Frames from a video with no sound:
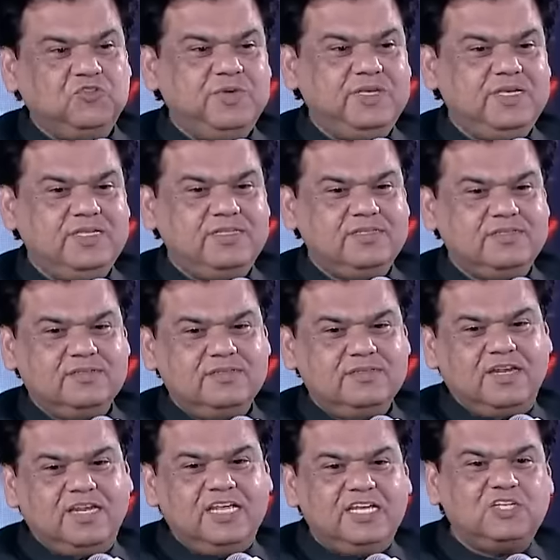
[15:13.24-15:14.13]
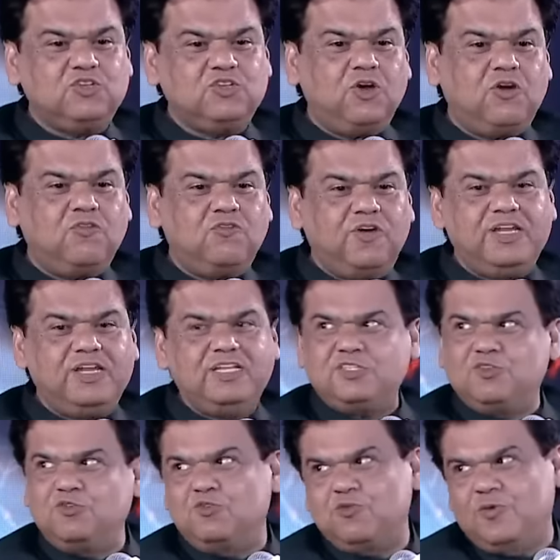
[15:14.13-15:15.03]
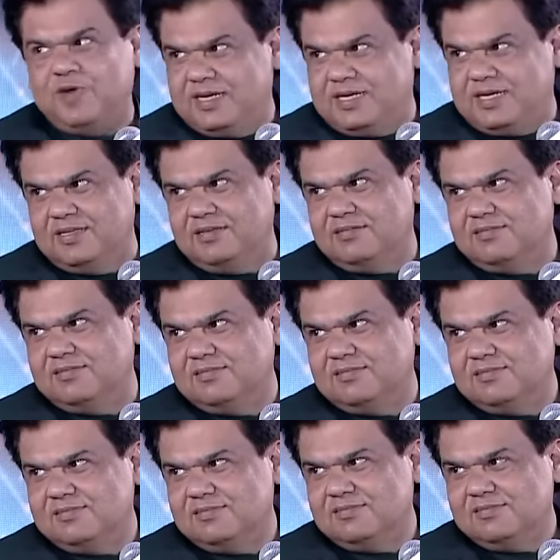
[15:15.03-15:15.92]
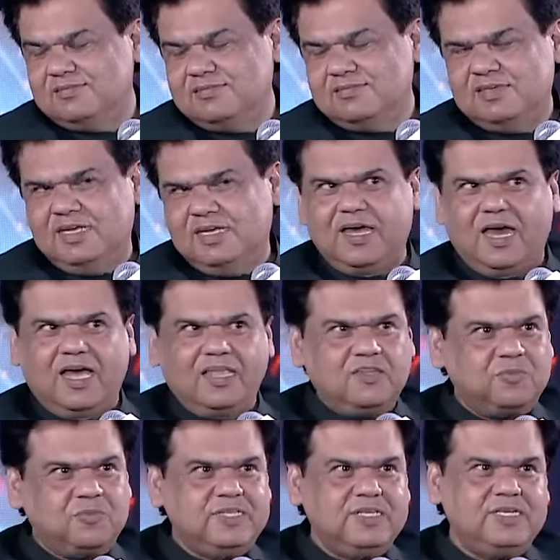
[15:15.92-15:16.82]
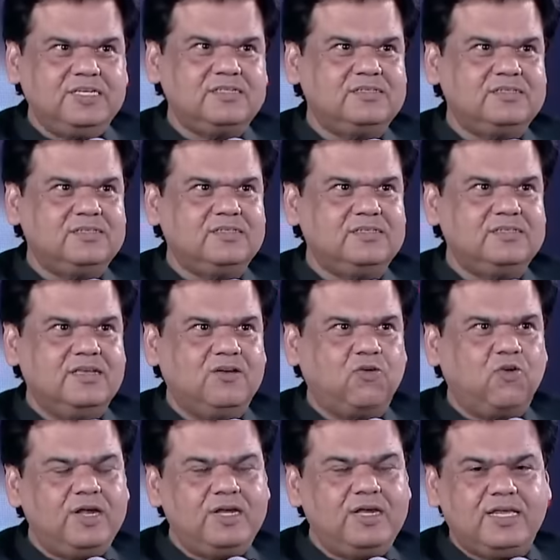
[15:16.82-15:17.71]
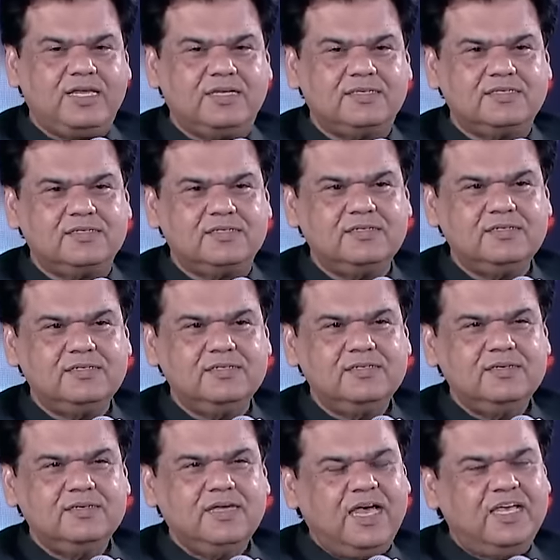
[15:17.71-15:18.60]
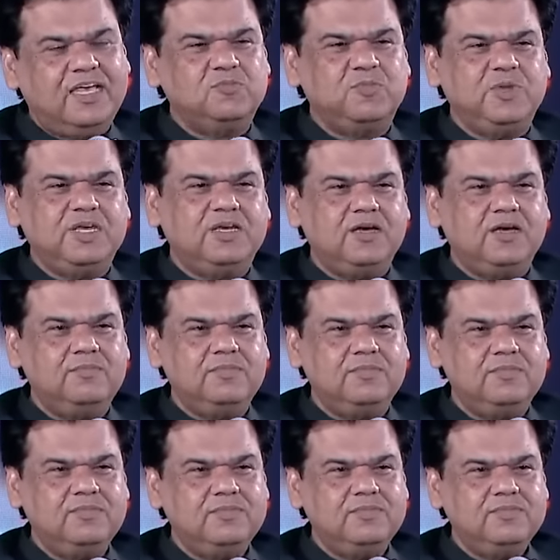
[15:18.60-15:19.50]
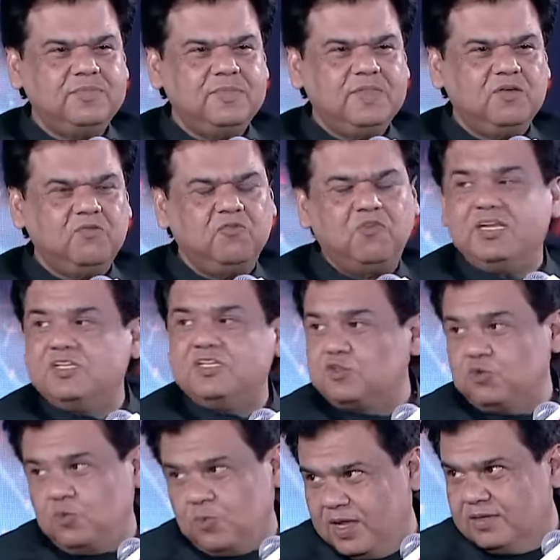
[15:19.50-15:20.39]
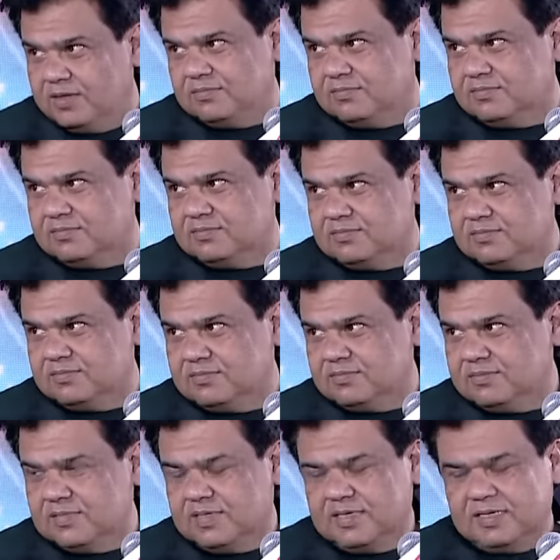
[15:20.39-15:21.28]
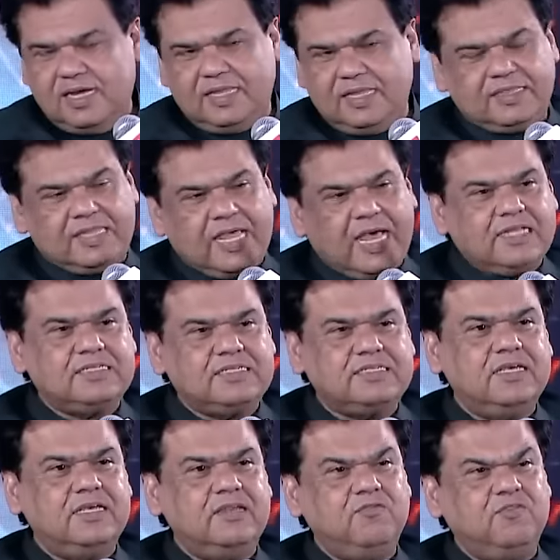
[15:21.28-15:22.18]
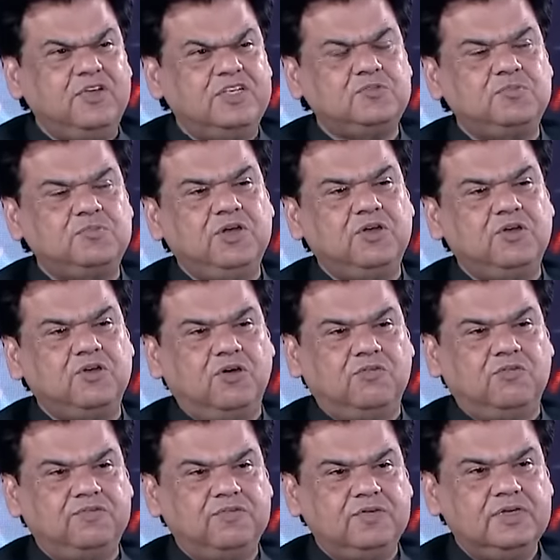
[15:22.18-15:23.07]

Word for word: means the ratio of 1 is to 20 in Andhra Pradesh context has become 1 is to 1. And that's the investment of,